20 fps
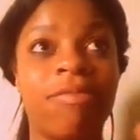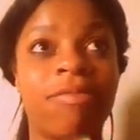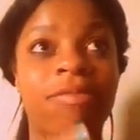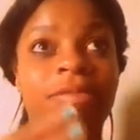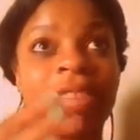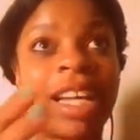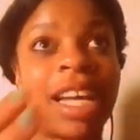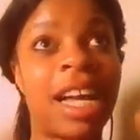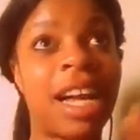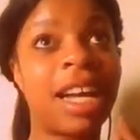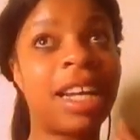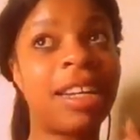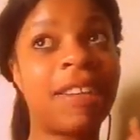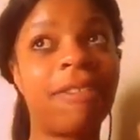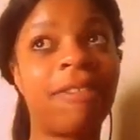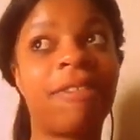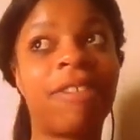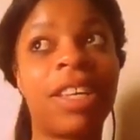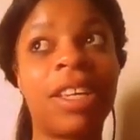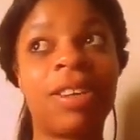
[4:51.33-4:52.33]
kind
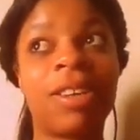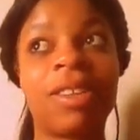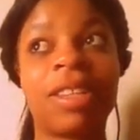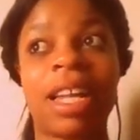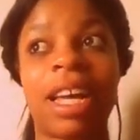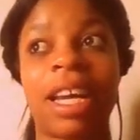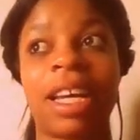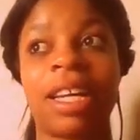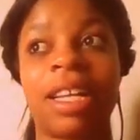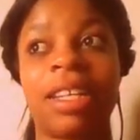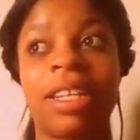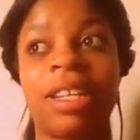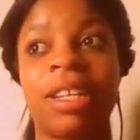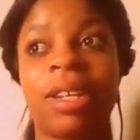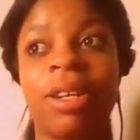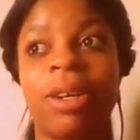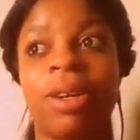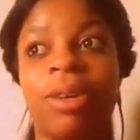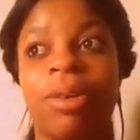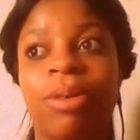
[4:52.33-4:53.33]
of feel like,
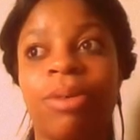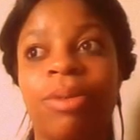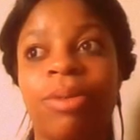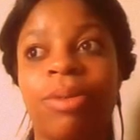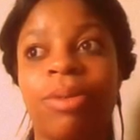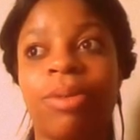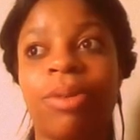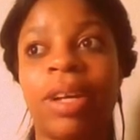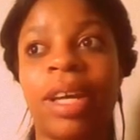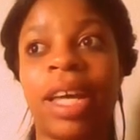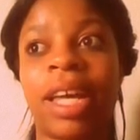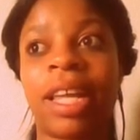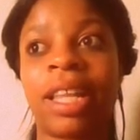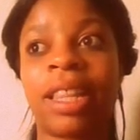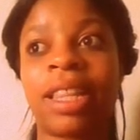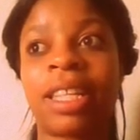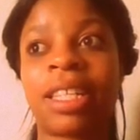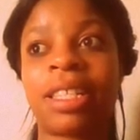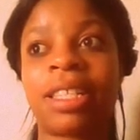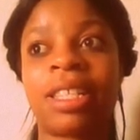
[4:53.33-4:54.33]
and
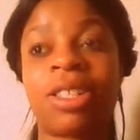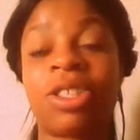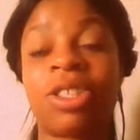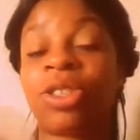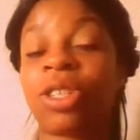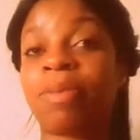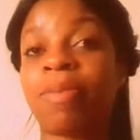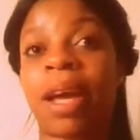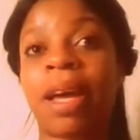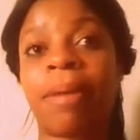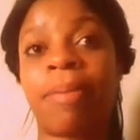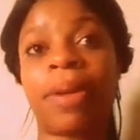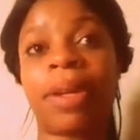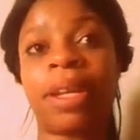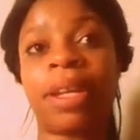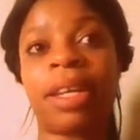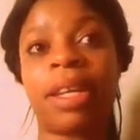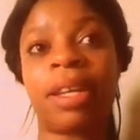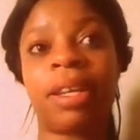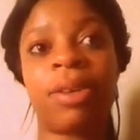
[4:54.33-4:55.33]
this is just my
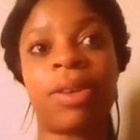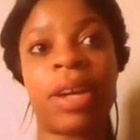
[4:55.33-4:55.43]
opinion,